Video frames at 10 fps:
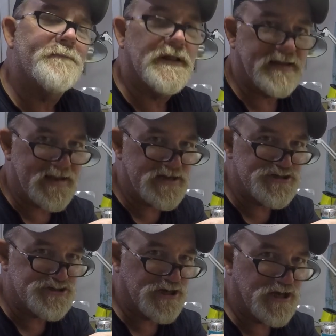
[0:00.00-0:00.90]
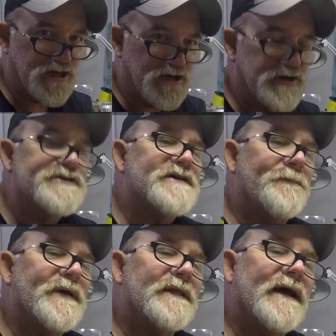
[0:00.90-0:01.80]
Malaysia or
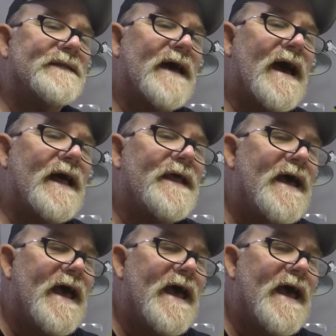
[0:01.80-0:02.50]
something like that.